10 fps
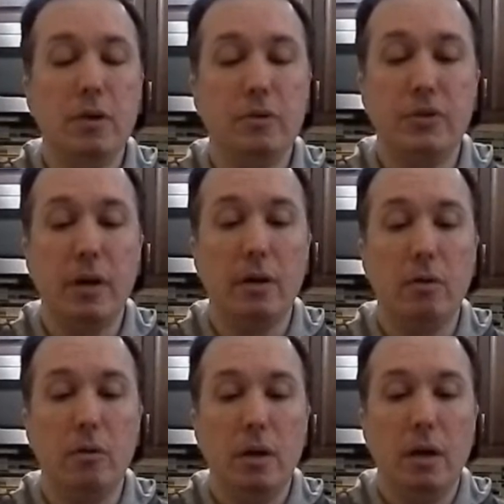
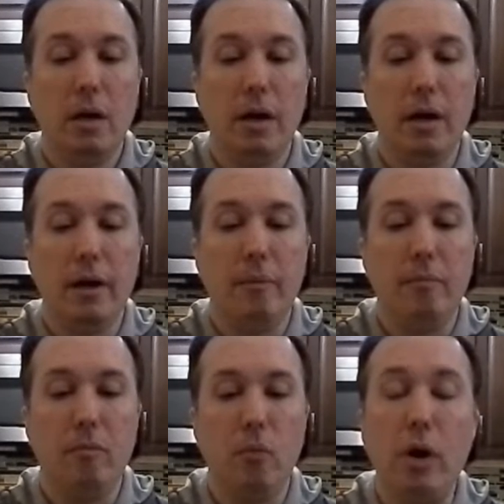So
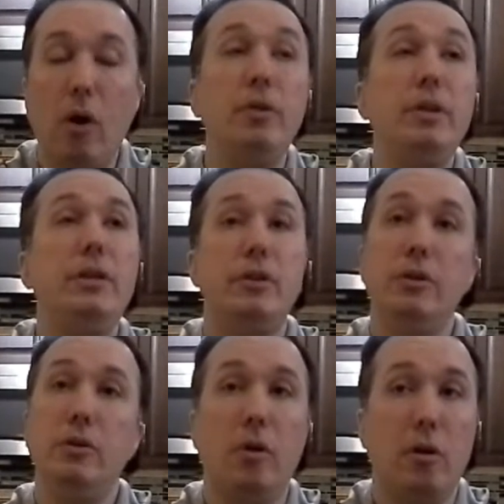we all need to
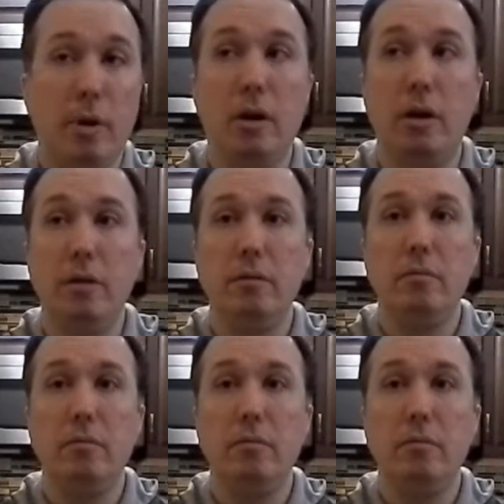do our part.